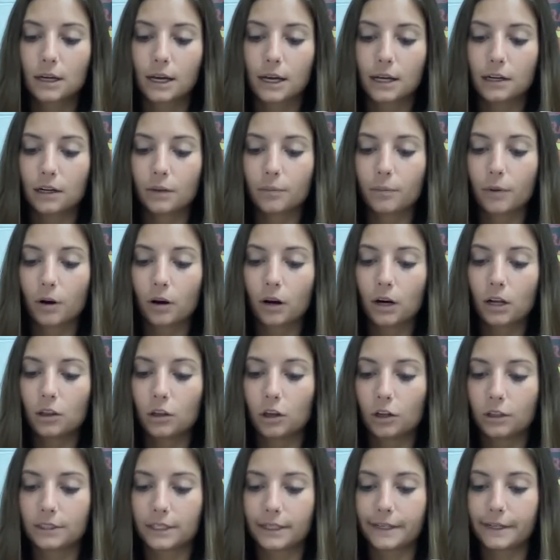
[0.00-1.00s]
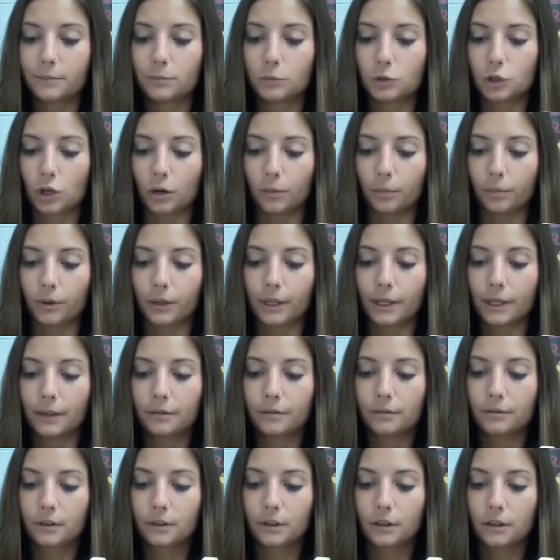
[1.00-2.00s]
and Amara looked at him sharply.
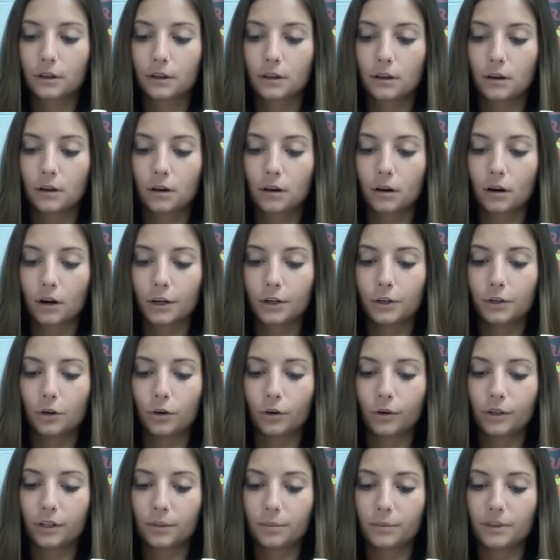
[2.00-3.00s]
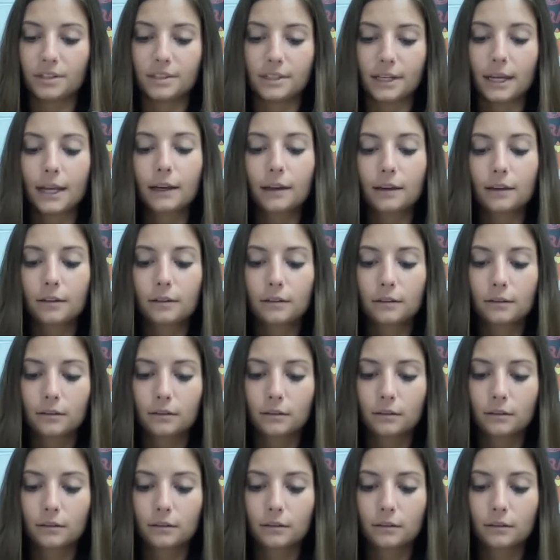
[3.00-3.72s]
Are you going to be sick?